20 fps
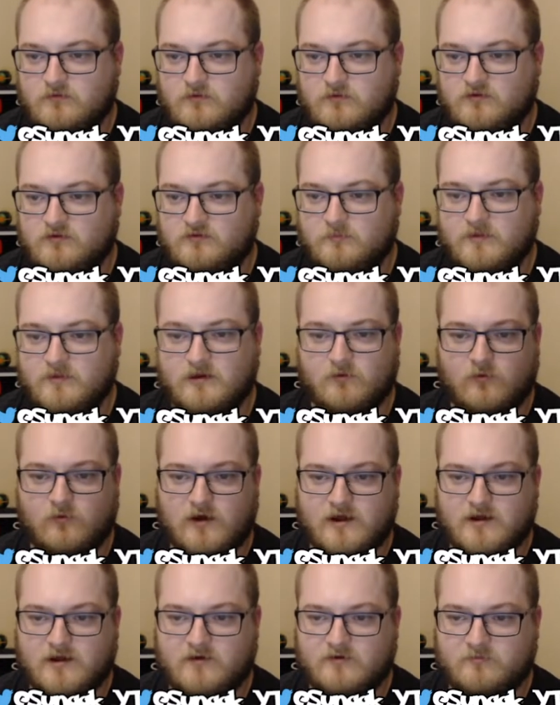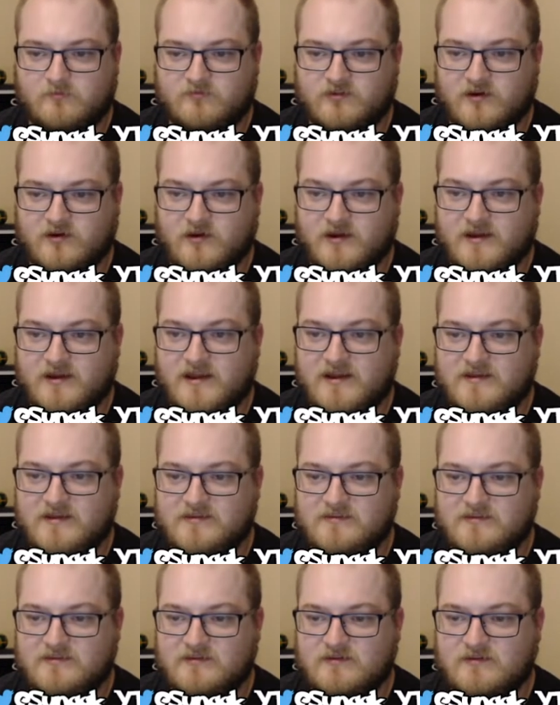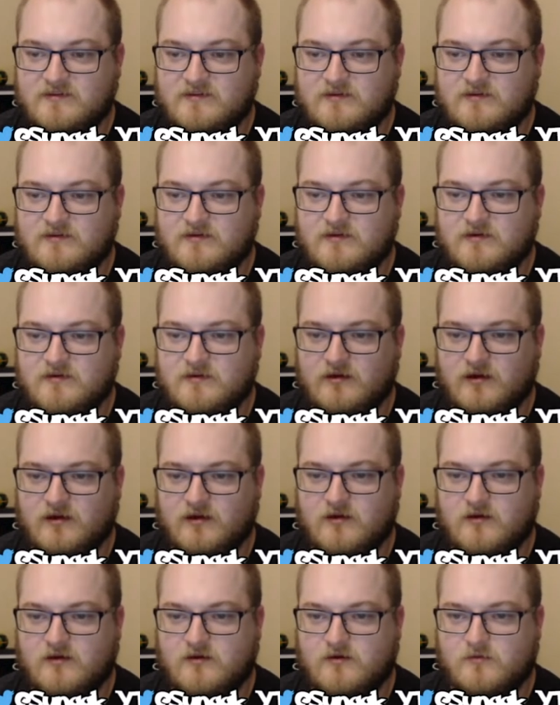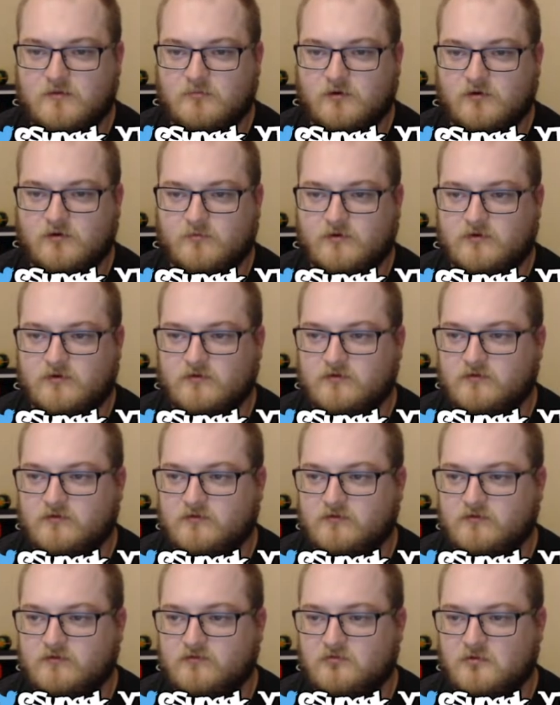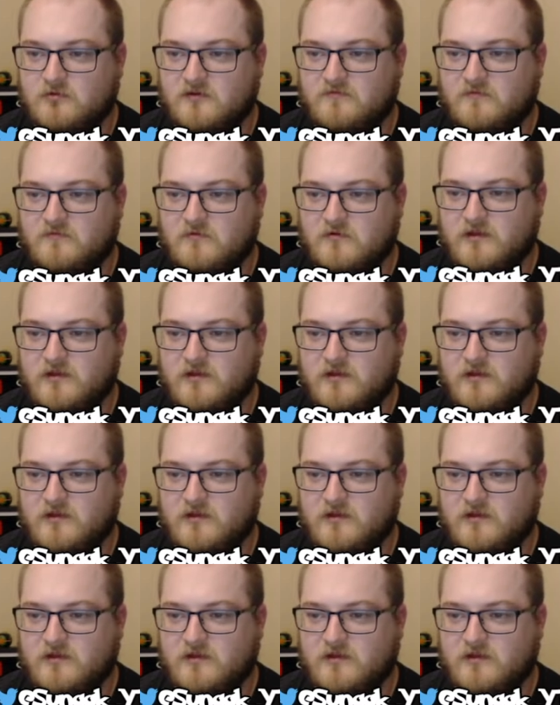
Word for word: It's been a while. I'm sorry, guys. Uh, Pokeballs. 24.